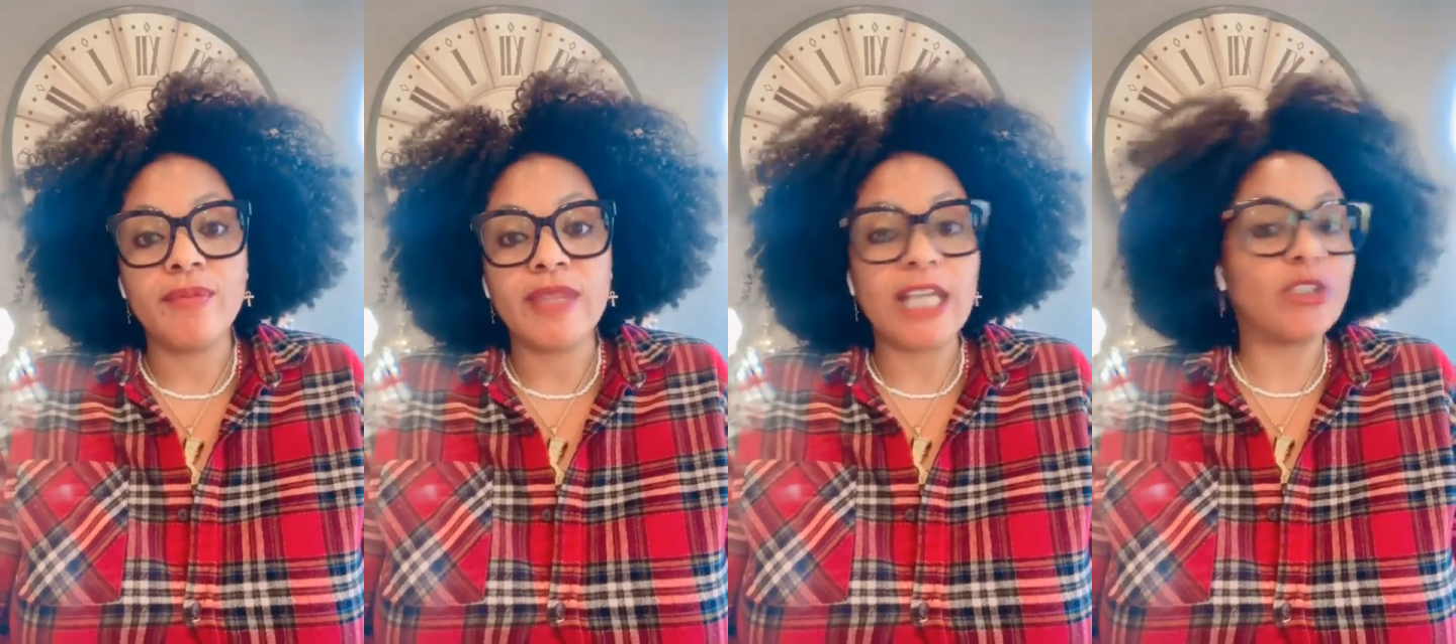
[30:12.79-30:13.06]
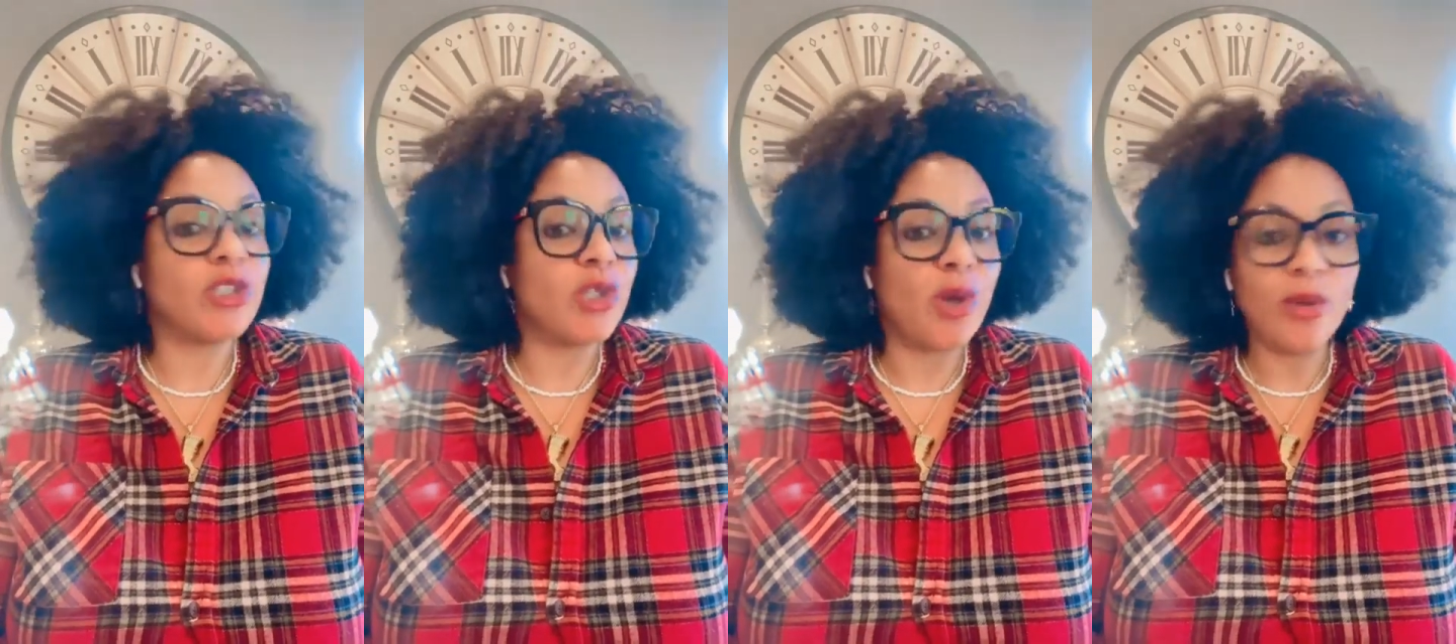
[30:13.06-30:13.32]

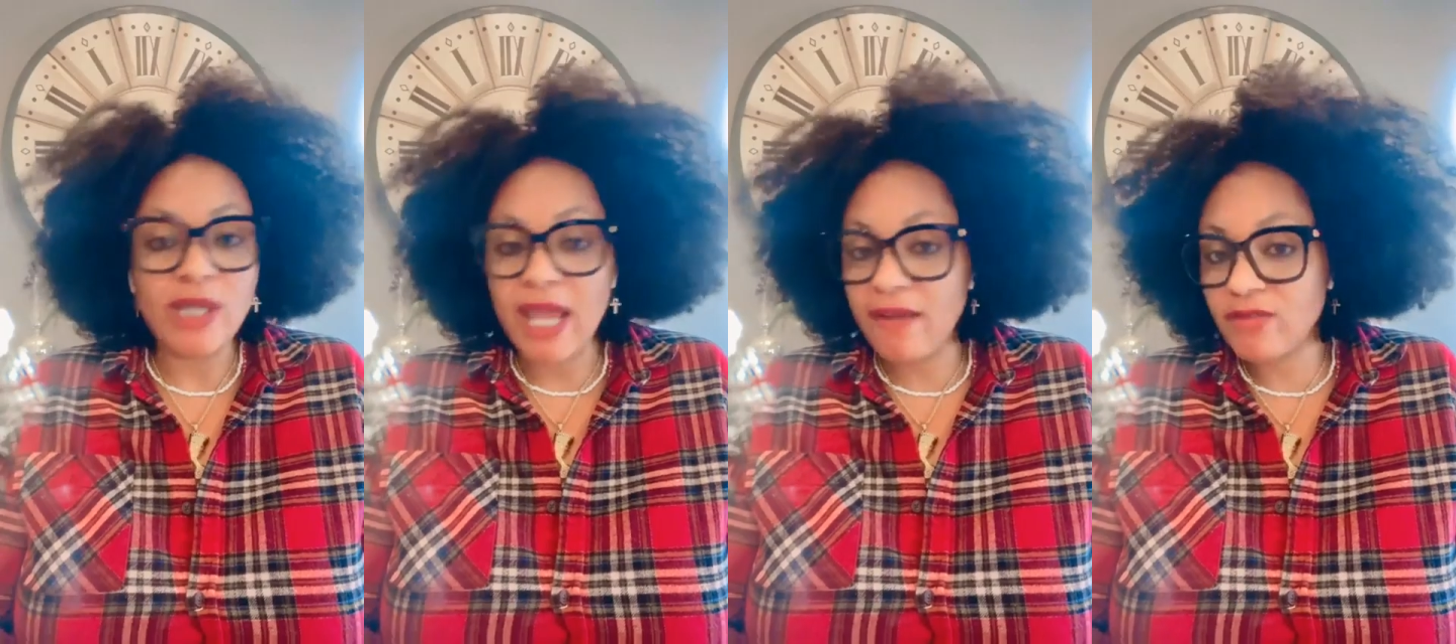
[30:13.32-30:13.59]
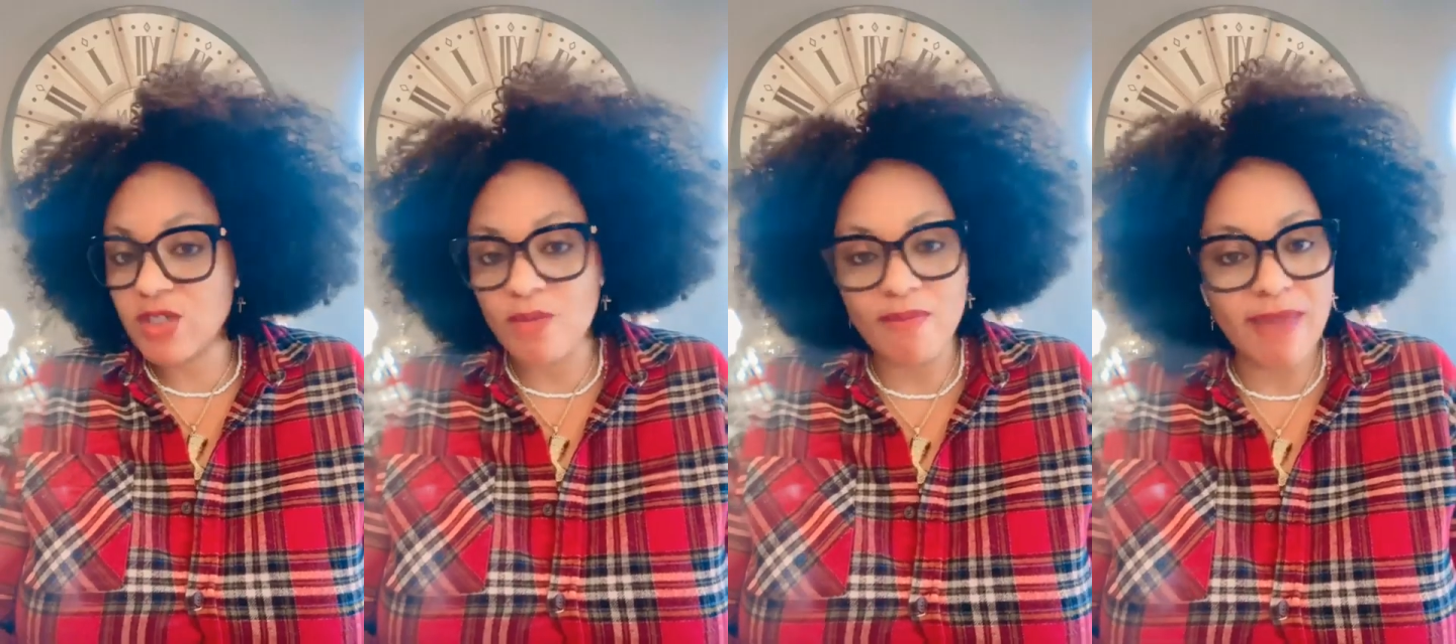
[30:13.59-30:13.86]
That you don't
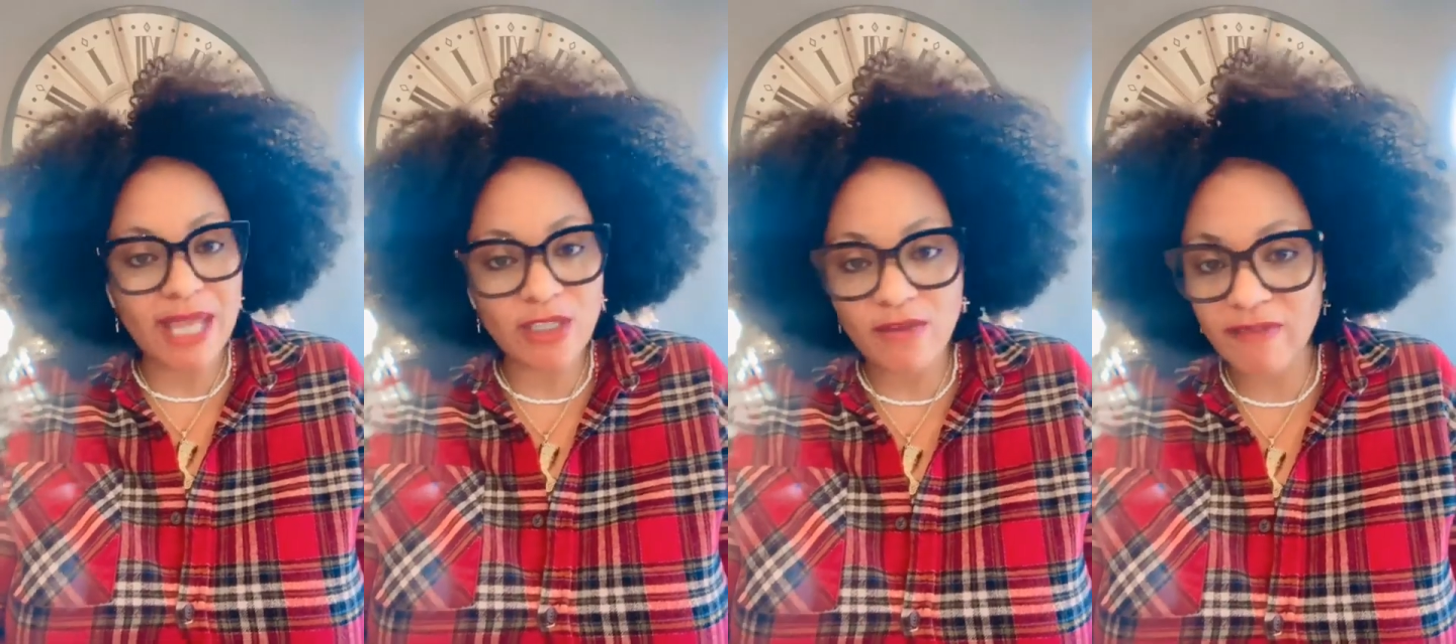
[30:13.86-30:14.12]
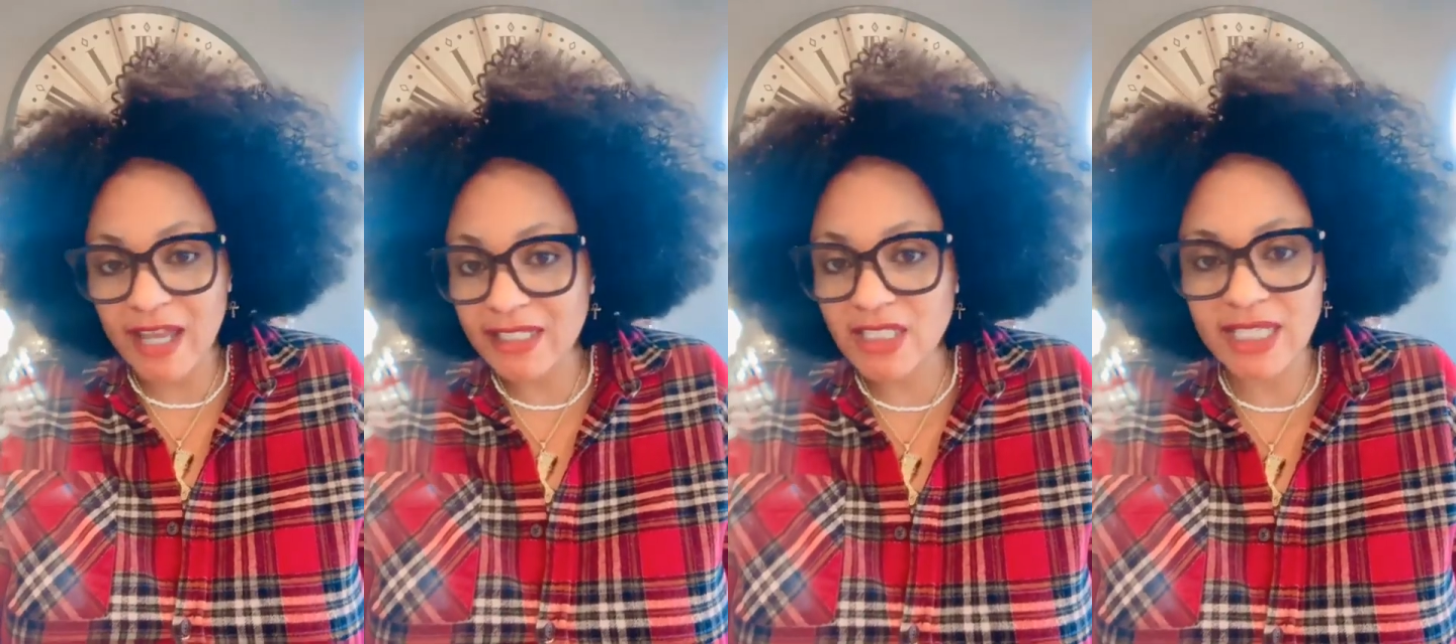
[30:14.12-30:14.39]
have to
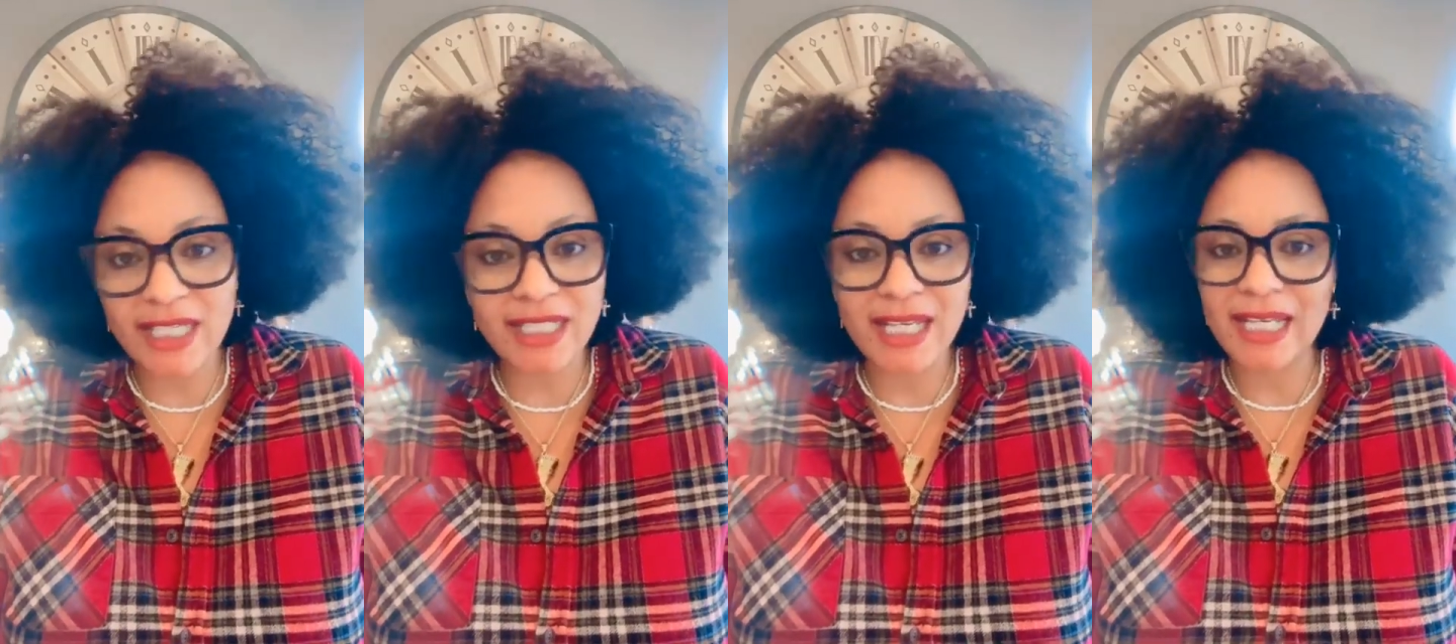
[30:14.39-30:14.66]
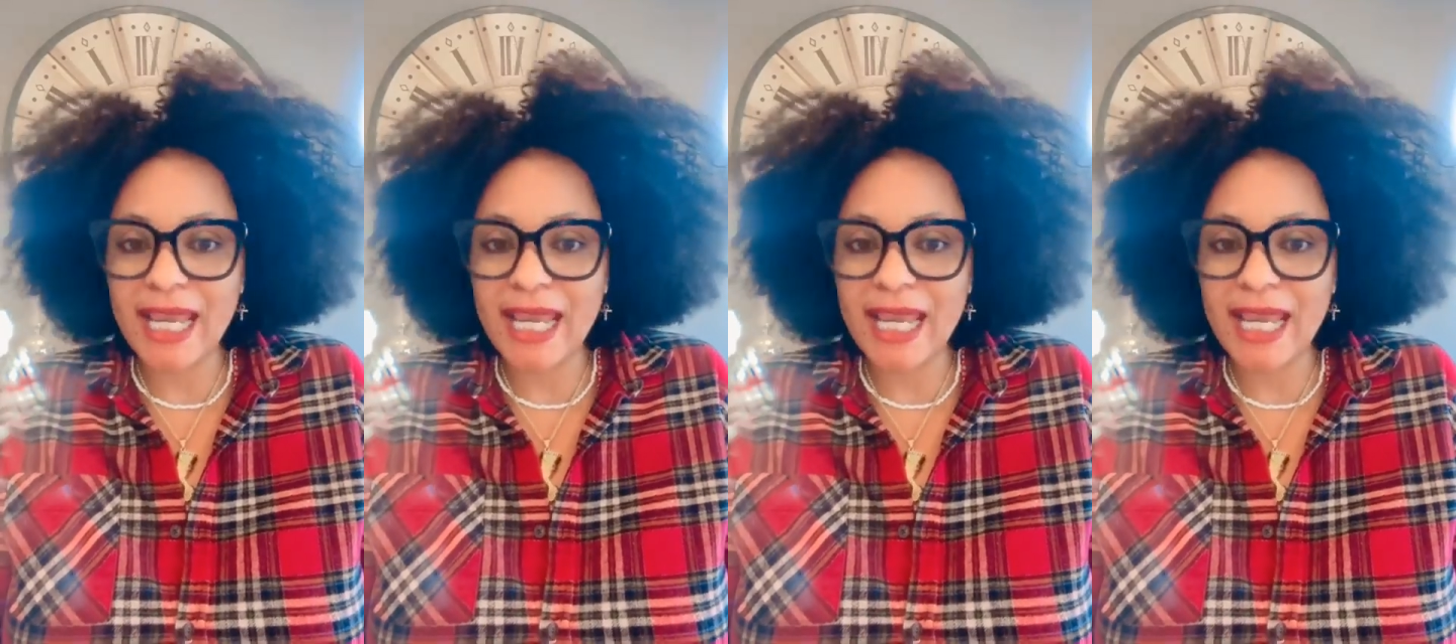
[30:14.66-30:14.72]
manufacture in